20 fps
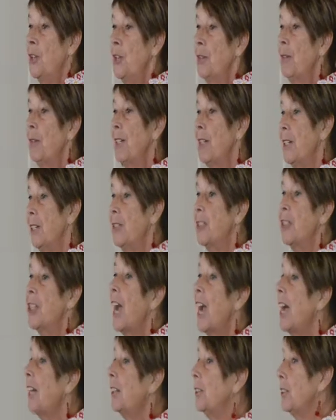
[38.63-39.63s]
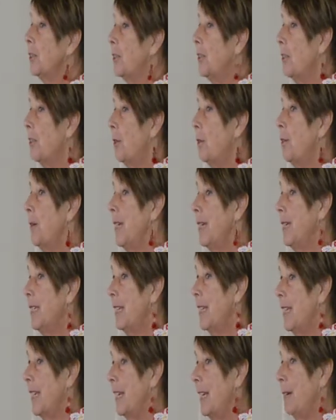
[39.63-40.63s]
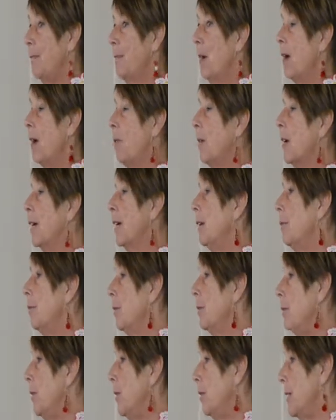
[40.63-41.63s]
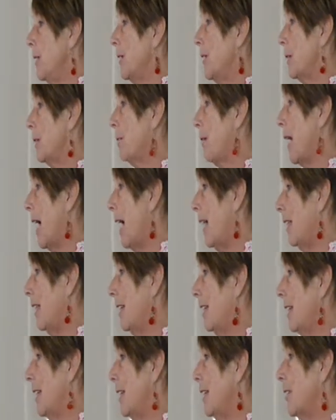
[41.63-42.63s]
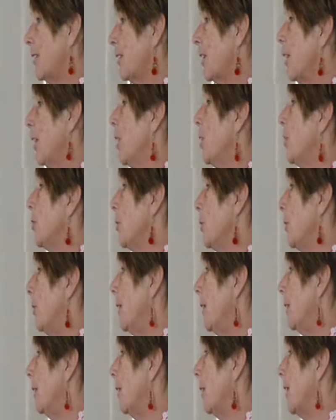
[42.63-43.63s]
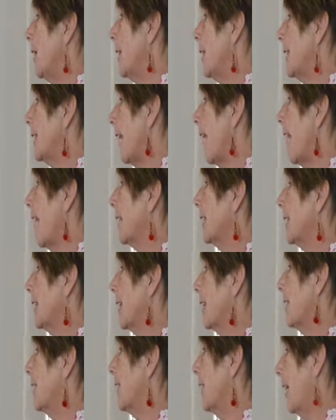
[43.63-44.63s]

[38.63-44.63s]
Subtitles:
to reduce childhood obesity by working with municipalities to increase access